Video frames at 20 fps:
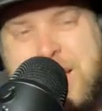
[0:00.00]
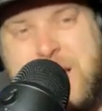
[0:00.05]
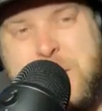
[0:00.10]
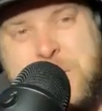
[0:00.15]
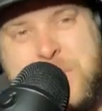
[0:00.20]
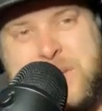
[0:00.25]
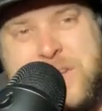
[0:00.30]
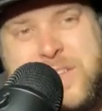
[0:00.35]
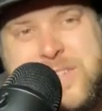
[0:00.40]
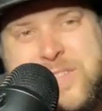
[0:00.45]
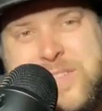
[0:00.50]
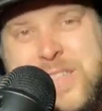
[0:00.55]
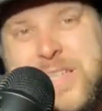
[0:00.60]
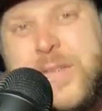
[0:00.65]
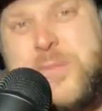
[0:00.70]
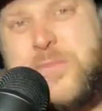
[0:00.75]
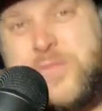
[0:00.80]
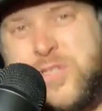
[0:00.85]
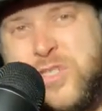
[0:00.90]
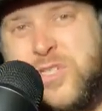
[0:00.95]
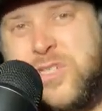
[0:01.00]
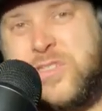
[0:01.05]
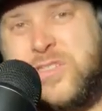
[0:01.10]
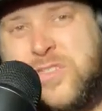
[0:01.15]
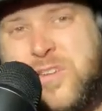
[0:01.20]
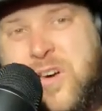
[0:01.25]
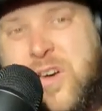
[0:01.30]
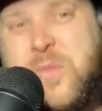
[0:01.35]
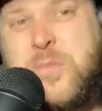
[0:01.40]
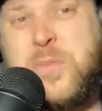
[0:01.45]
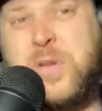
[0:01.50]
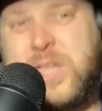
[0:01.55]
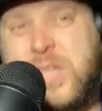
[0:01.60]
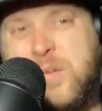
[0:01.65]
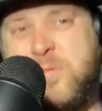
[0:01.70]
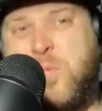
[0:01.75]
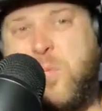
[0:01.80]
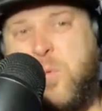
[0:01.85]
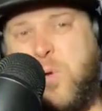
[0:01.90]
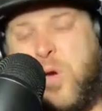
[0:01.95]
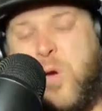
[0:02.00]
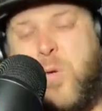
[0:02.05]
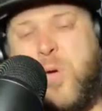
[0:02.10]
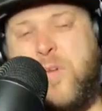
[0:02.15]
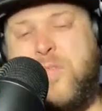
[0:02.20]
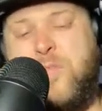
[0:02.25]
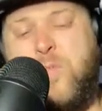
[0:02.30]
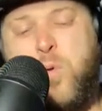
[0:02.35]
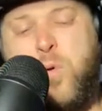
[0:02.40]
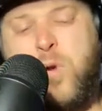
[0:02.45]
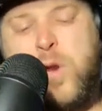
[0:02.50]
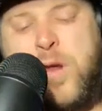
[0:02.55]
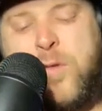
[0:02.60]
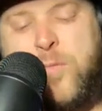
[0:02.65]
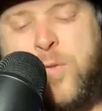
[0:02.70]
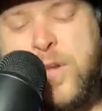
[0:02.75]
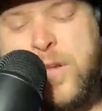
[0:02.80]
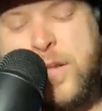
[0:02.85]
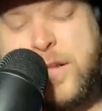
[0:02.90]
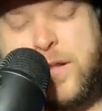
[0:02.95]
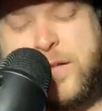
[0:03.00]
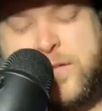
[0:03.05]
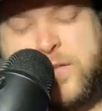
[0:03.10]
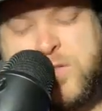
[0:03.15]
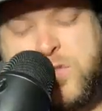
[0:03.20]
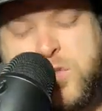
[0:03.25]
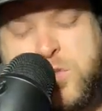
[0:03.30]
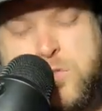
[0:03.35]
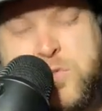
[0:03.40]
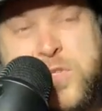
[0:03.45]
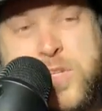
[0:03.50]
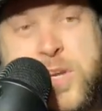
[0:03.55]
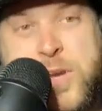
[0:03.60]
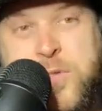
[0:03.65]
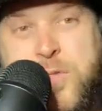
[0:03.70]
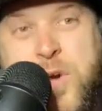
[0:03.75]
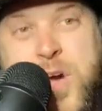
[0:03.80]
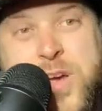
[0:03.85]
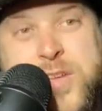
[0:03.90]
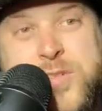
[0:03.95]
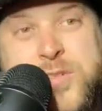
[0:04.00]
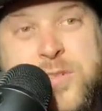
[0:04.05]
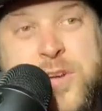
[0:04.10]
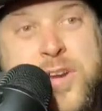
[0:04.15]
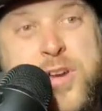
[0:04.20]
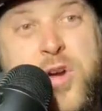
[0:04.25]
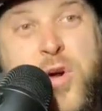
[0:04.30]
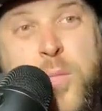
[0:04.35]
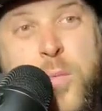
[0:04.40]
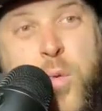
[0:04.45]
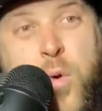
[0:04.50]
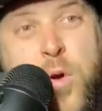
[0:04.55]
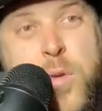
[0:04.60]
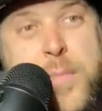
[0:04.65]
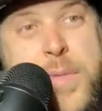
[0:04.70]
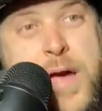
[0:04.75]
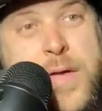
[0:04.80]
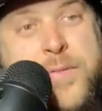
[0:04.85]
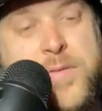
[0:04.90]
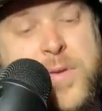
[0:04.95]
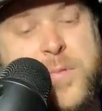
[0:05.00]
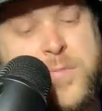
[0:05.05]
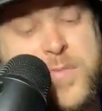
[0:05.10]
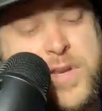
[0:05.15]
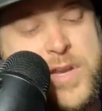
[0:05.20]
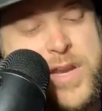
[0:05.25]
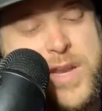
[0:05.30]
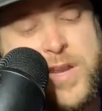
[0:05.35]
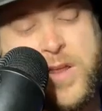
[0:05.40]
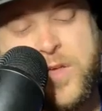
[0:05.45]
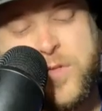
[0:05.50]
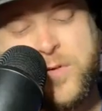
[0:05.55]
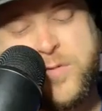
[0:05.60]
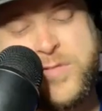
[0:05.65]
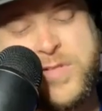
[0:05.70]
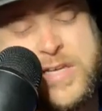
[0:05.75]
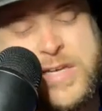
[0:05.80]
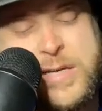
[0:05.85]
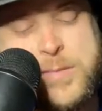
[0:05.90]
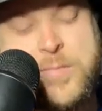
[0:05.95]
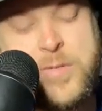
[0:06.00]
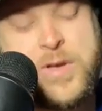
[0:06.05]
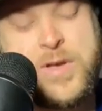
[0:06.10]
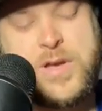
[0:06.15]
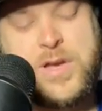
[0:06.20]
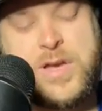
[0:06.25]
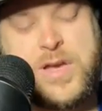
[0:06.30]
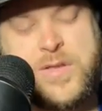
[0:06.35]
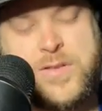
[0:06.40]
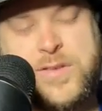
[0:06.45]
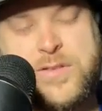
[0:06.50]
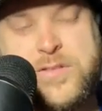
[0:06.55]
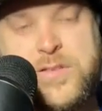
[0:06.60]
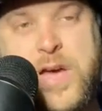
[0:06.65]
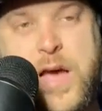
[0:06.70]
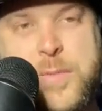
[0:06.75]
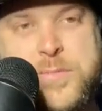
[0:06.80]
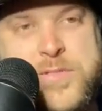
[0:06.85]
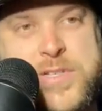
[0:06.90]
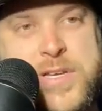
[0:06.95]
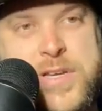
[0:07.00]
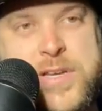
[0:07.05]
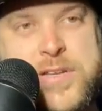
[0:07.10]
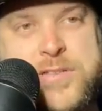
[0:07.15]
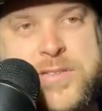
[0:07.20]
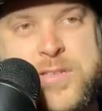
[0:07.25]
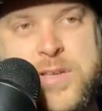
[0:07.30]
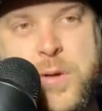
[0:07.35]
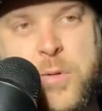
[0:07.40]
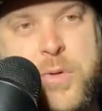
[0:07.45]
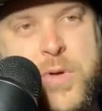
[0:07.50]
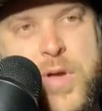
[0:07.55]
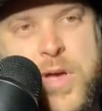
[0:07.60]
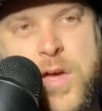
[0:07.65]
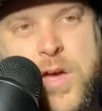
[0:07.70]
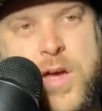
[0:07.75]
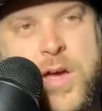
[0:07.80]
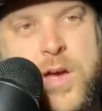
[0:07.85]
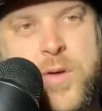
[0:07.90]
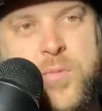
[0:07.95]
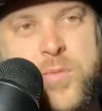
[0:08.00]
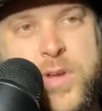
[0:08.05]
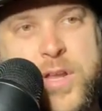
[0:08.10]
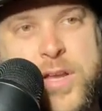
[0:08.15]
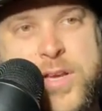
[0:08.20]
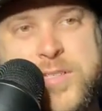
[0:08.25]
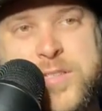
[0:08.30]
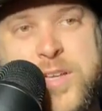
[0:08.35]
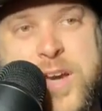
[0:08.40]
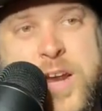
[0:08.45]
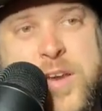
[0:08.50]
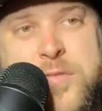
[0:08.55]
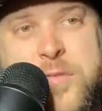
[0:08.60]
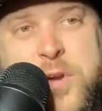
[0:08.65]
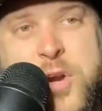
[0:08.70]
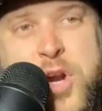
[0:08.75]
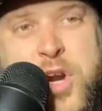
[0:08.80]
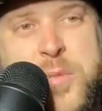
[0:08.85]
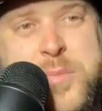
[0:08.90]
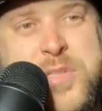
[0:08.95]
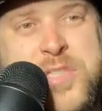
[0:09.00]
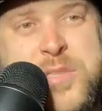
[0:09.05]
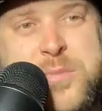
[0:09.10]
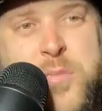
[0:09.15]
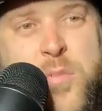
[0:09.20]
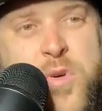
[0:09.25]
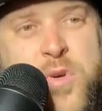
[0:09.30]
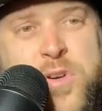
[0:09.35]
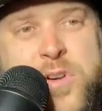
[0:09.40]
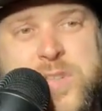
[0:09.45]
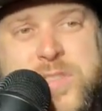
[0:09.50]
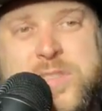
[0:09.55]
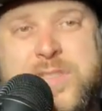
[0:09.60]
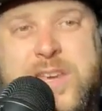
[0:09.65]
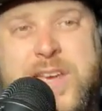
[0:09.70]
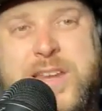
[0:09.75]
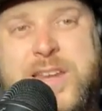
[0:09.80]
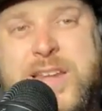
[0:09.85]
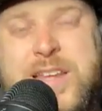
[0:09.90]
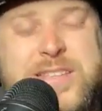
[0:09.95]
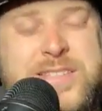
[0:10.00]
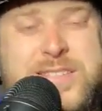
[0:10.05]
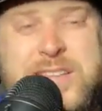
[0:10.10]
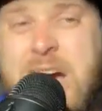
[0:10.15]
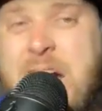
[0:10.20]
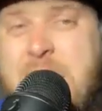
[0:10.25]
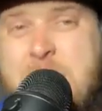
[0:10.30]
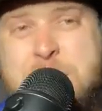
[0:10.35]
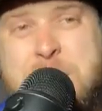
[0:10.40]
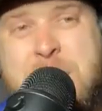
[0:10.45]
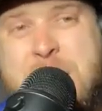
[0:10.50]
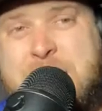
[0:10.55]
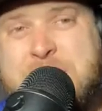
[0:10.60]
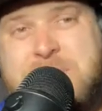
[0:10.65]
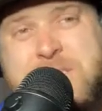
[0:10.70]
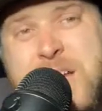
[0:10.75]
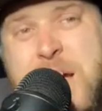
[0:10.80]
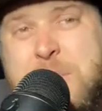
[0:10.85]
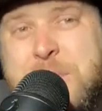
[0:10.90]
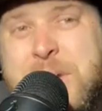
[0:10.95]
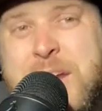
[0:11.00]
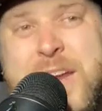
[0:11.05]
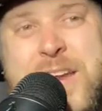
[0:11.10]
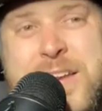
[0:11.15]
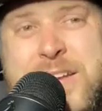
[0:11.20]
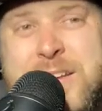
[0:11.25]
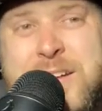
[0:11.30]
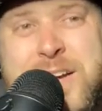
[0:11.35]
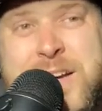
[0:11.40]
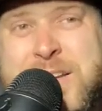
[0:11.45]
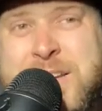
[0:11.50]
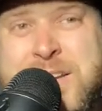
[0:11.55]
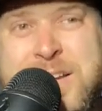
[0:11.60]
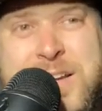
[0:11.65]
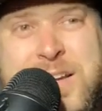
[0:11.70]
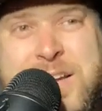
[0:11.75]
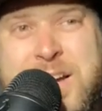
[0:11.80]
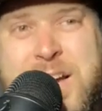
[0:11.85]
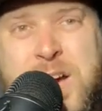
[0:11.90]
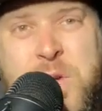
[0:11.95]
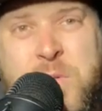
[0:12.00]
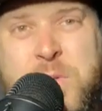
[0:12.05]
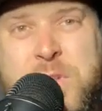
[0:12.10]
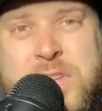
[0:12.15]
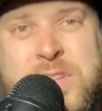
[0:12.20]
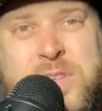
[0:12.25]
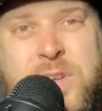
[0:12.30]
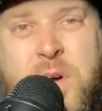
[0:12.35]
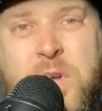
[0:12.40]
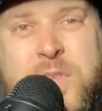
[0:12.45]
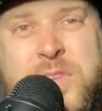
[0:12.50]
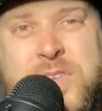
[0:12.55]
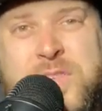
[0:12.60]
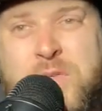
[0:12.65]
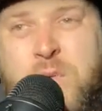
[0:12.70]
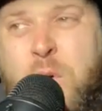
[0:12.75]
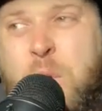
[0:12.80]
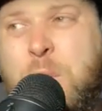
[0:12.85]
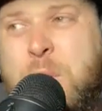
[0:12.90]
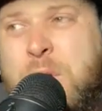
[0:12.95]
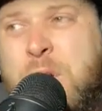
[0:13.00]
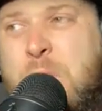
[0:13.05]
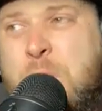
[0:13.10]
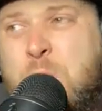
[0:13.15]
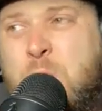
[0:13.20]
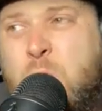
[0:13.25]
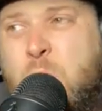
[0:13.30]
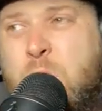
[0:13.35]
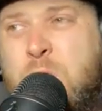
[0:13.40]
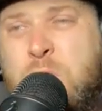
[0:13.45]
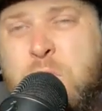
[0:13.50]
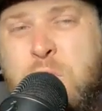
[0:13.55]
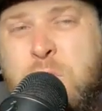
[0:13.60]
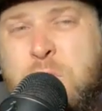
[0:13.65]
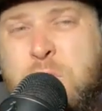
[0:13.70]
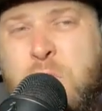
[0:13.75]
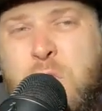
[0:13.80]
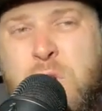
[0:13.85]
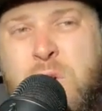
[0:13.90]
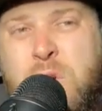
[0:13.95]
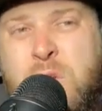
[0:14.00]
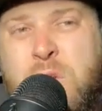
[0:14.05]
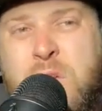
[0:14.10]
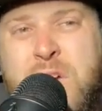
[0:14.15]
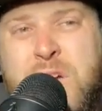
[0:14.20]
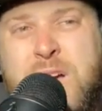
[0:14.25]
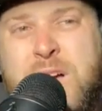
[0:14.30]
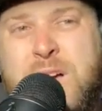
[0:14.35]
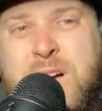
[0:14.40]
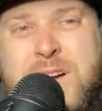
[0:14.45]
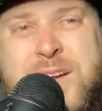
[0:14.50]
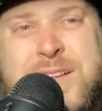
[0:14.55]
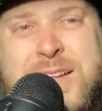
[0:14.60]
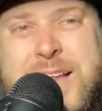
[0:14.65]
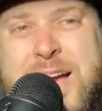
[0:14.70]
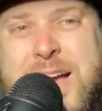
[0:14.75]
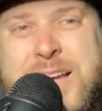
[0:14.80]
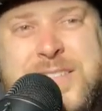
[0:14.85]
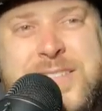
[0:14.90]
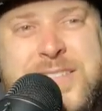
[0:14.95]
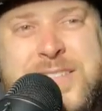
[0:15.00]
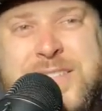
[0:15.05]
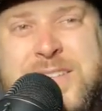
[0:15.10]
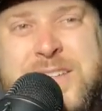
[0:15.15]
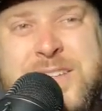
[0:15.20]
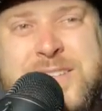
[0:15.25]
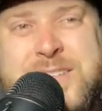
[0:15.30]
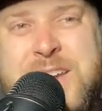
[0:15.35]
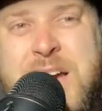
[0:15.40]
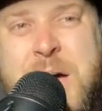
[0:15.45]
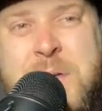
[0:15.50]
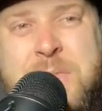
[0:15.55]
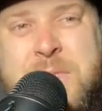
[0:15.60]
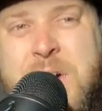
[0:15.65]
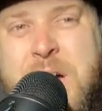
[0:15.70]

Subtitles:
I mean, this team is just unbelievable going forward. I really like this UGA roster. I know more about them than any other team in this top 10. So, really excited for Kirby Smart. And it's time, man. It's time to get it done with all these former number 1 overall classes and top